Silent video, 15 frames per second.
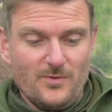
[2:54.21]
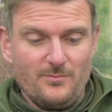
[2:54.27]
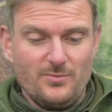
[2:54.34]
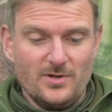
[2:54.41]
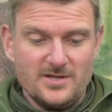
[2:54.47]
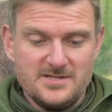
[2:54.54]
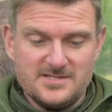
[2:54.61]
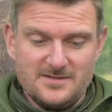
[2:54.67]
with
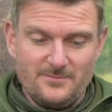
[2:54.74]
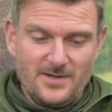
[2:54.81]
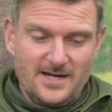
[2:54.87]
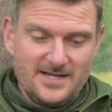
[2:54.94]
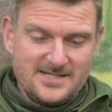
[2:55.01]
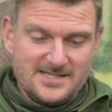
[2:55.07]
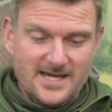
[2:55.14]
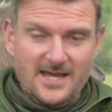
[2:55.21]
bullet
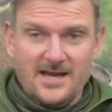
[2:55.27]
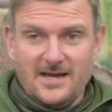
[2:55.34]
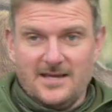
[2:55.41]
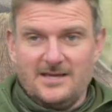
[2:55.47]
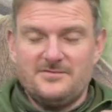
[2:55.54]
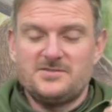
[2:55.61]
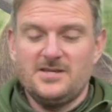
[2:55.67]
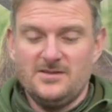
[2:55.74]
stability.
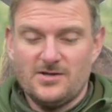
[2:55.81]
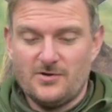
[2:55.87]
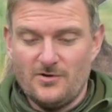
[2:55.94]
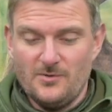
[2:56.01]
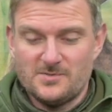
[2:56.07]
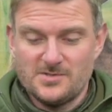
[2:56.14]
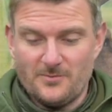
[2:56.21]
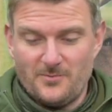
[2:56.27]
You've seen the
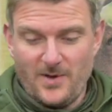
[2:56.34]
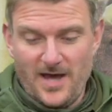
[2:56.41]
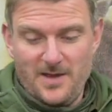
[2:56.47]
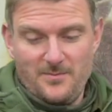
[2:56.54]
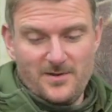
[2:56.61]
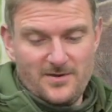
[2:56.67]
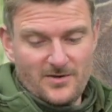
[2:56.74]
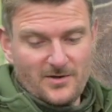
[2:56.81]
groups on
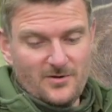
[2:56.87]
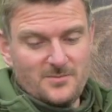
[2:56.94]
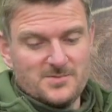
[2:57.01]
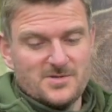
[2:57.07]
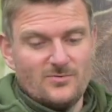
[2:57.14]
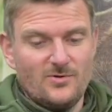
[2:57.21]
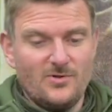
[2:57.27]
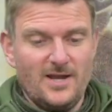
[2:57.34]
paper, the
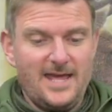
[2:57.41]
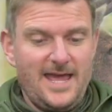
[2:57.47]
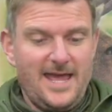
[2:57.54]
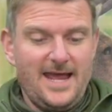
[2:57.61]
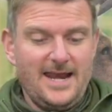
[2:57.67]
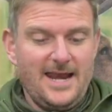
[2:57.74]
groups are all here